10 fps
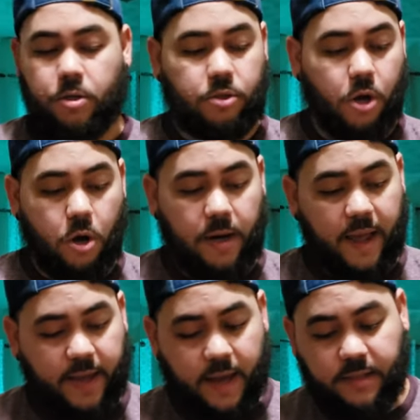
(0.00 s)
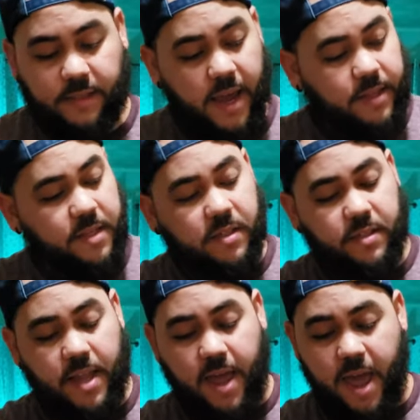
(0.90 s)
So like I said, this
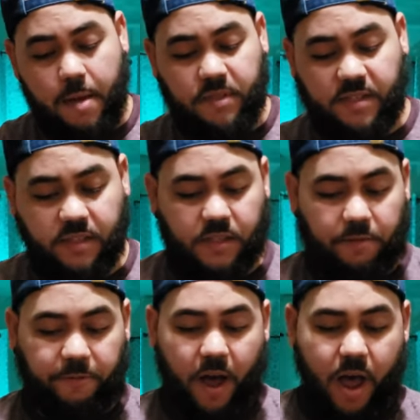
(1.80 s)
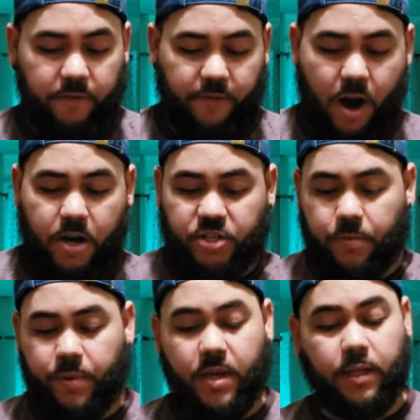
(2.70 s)
is the M65
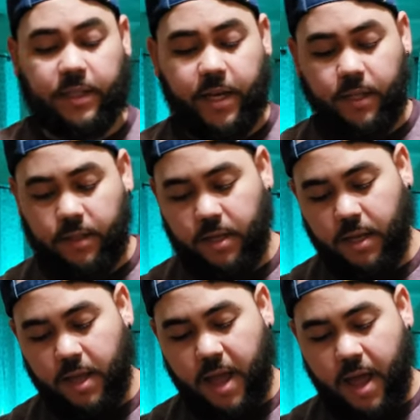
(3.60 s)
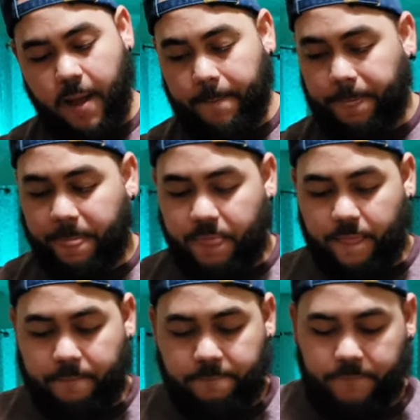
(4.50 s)
RGB Elite.
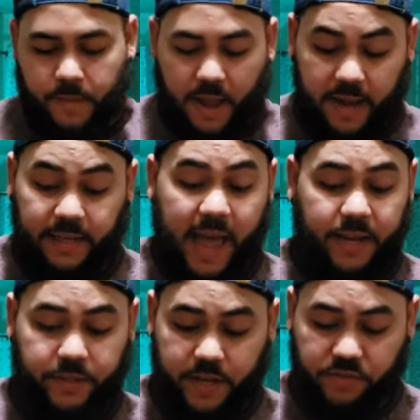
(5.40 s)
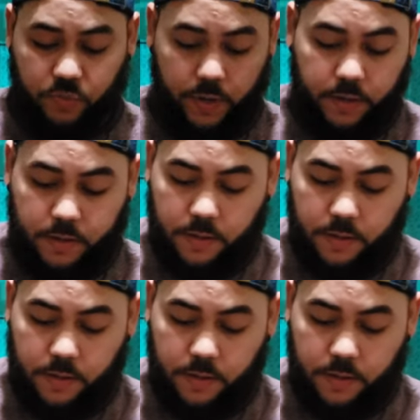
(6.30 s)
I like this one.